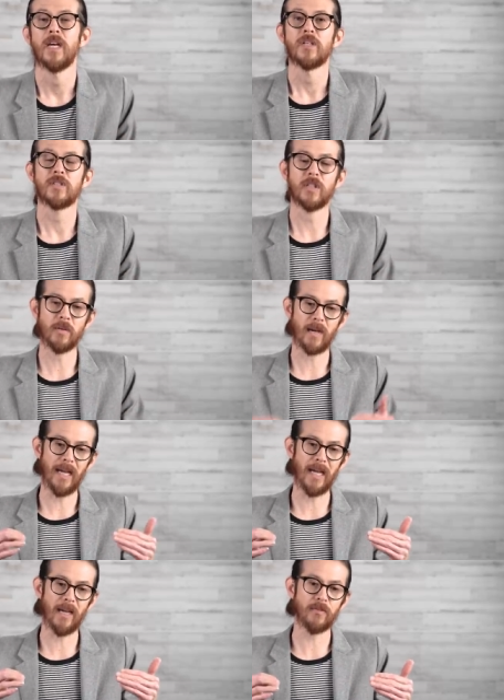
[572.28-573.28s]
So you
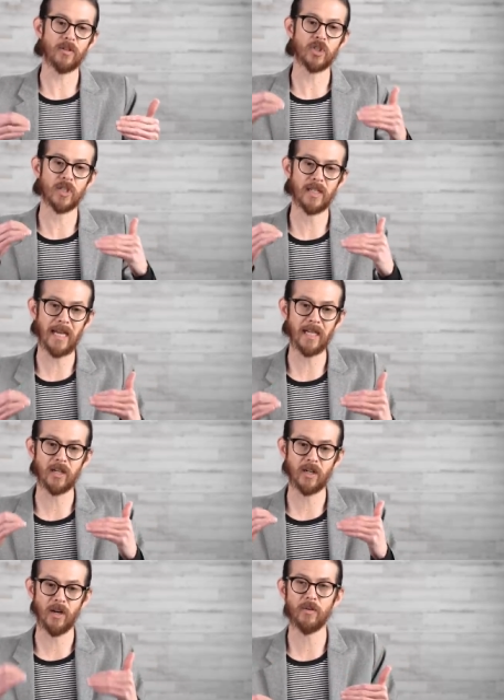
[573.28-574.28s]
have your
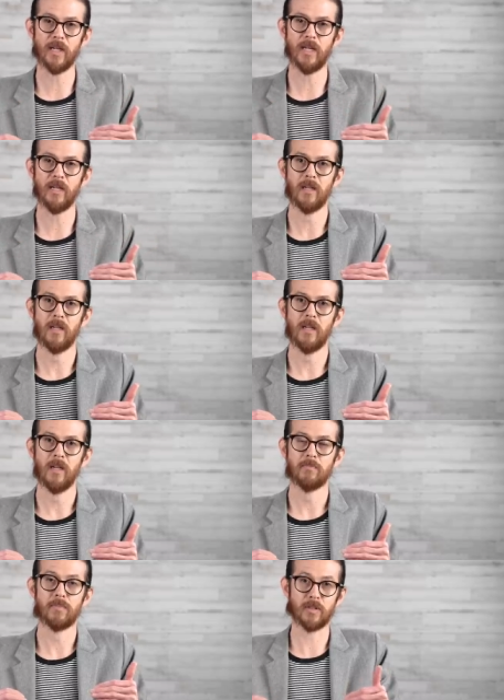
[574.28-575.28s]
genetic coding
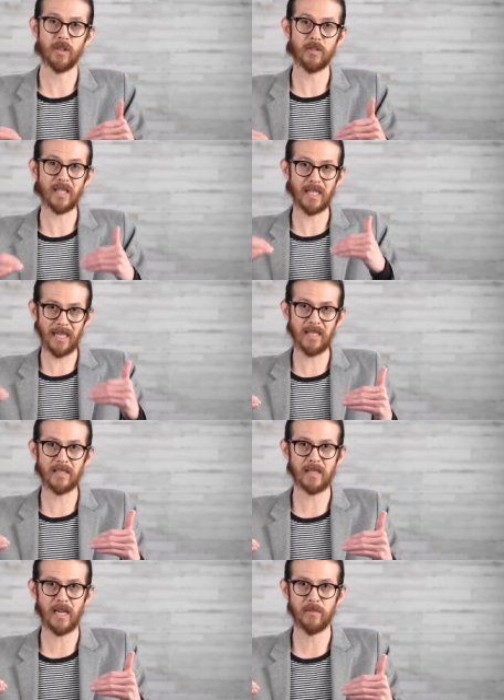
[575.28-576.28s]
producing
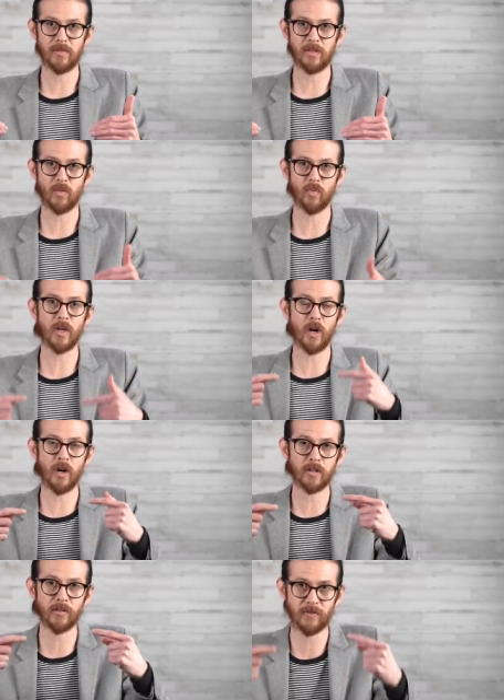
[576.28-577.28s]
enzymes to run
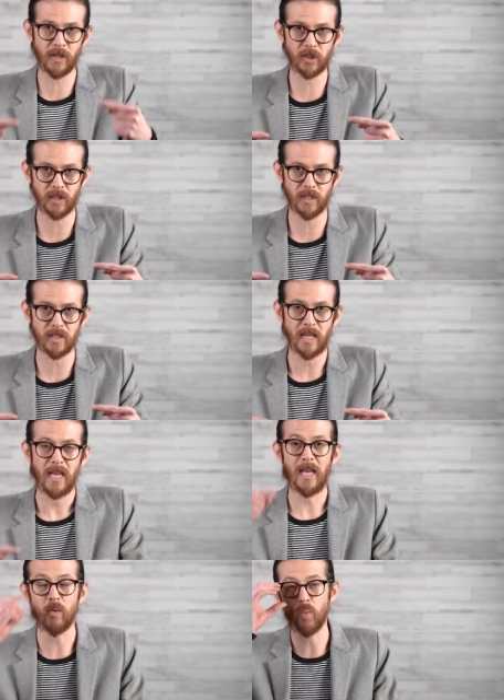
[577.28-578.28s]
all your functions.
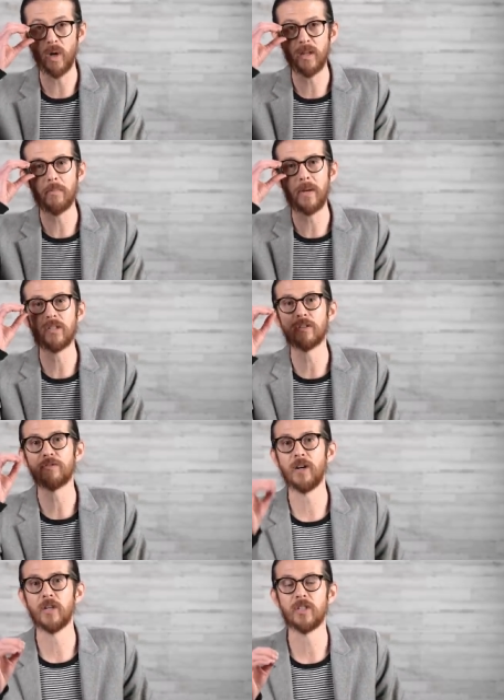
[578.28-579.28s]
And one of the major
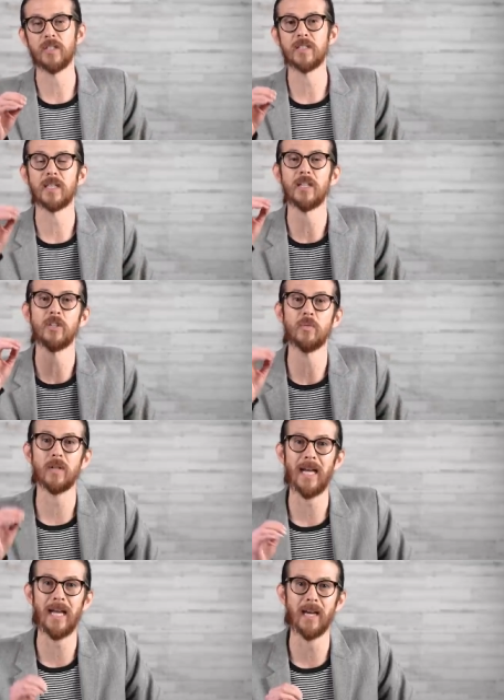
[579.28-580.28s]
functions that you will
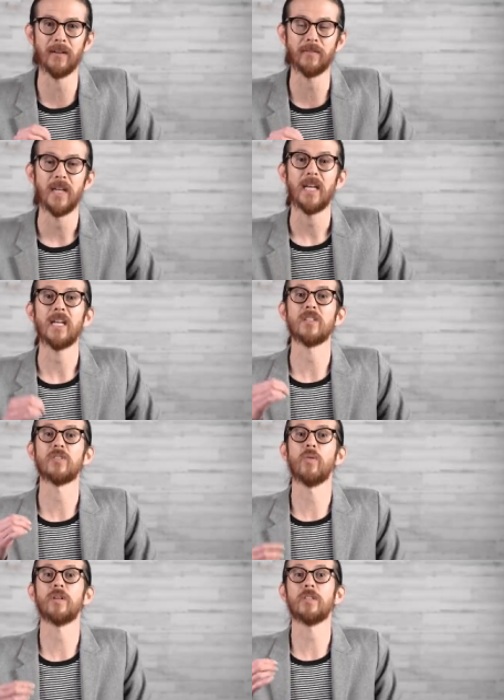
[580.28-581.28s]
have is
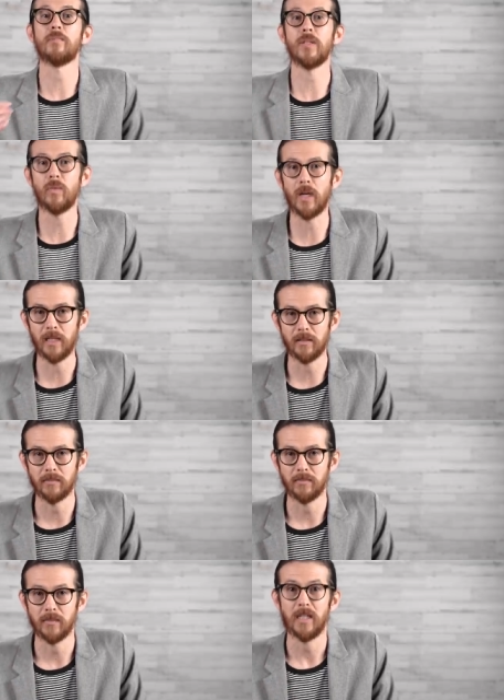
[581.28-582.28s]
going to be what?
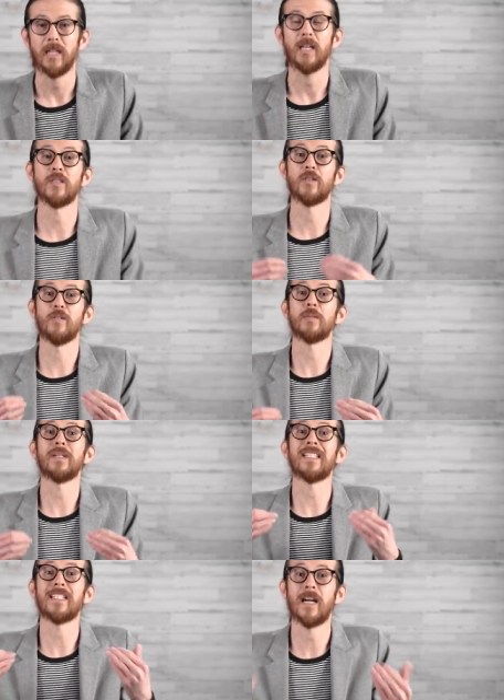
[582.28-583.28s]
Is going to
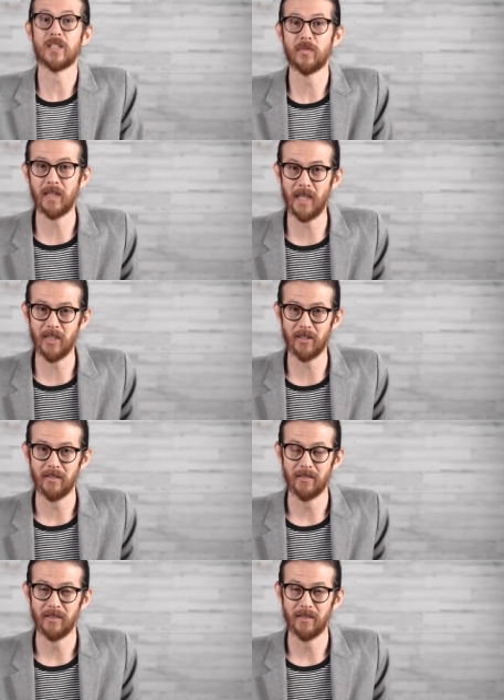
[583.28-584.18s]
be detoxification.